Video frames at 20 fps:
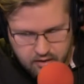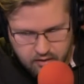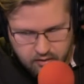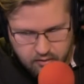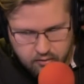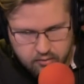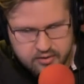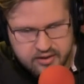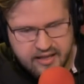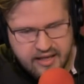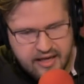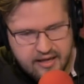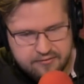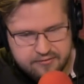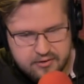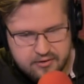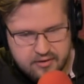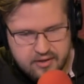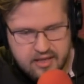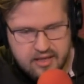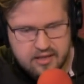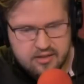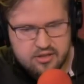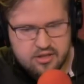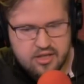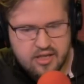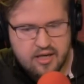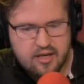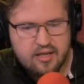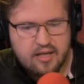Only after he and
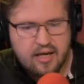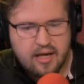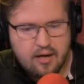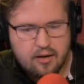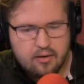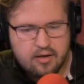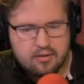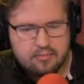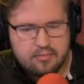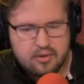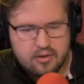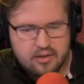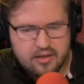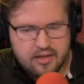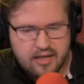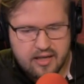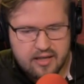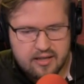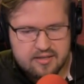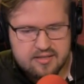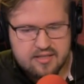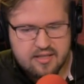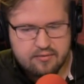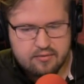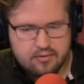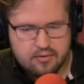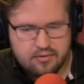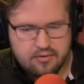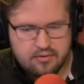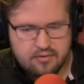Xia communicated
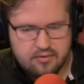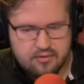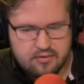several